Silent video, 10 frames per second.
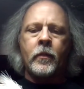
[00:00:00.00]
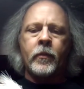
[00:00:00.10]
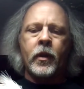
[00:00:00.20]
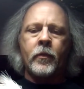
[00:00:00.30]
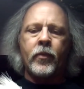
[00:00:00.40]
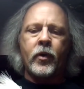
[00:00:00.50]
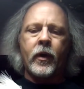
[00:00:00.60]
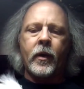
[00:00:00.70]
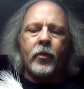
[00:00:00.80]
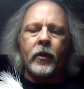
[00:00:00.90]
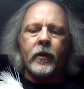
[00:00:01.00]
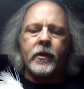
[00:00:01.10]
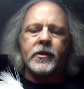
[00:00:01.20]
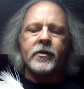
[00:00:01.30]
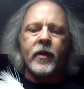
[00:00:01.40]
And put a couple of the
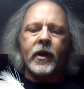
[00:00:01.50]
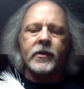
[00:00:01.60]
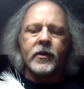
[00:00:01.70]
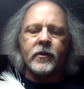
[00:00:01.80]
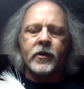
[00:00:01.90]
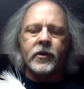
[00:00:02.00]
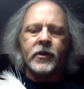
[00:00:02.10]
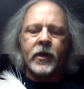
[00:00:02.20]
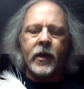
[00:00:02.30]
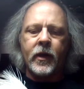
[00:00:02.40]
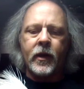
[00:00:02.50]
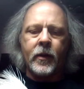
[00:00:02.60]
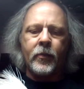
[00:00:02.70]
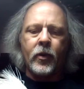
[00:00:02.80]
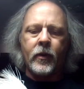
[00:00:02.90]
strands on your side, a
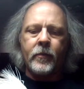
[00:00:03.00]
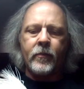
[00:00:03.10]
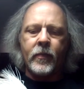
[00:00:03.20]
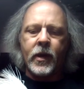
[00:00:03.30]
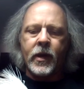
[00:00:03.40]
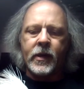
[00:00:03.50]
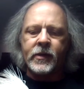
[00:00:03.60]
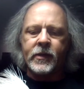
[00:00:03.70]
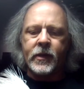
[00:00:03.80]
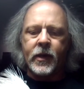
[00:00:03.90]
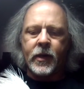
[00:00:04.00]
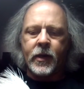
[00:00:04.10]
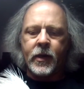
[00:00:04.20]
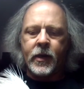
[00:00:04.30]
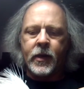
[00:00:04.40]
couple on my
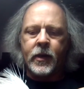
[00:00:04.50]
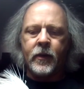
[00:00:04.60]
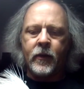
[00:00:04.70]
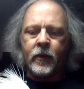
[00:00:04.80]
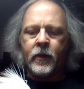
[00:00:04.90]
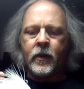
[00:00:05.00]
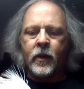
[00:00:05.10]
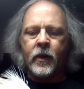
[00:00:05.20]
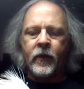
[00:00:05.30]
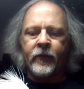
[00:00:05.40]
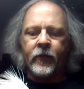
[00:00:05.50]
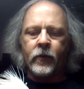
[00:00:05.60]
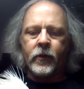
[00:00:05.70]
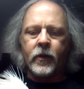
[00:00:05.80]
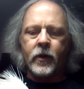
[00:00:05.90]
side. Fold
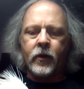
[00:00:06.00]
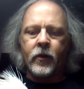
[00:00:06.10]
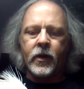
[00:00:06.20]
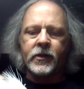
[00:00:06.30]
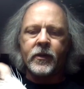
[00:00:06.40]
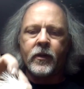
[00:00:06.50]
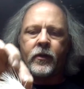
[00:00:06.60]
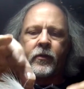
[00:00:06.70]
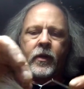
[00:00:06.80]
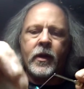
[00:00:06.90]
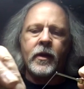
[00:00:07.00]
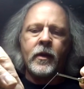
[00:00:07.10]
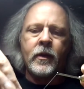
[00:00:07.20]
it across the thread.